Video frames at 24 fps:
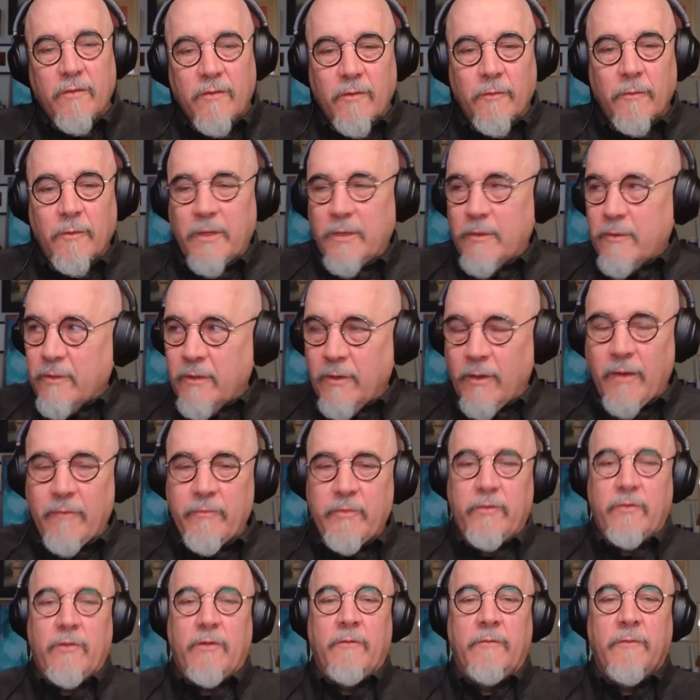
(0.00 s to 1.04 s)
So
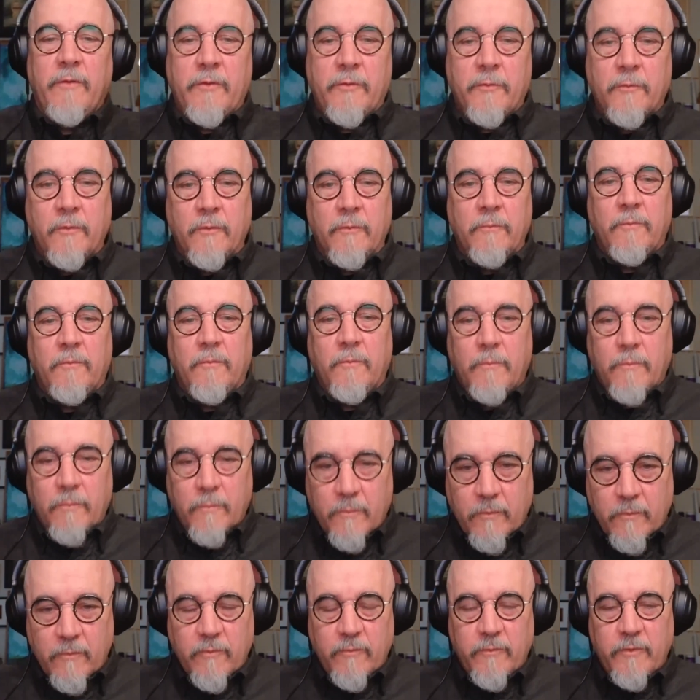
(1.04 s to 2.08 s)
obviously our visual
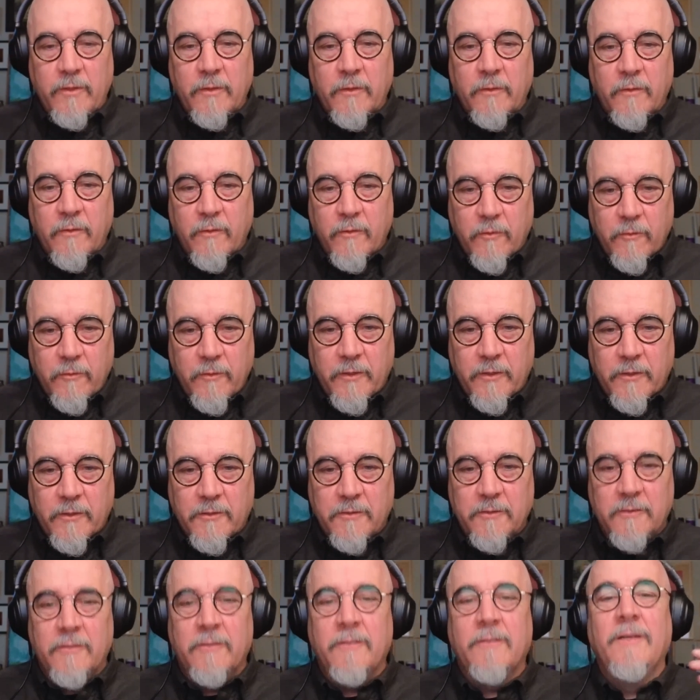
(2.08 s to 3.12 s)
field is
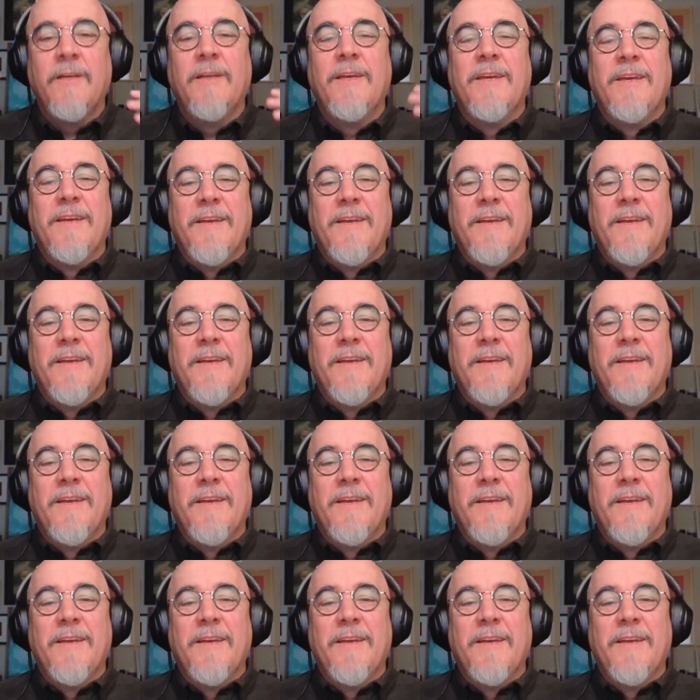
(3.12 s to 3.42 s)
spherical.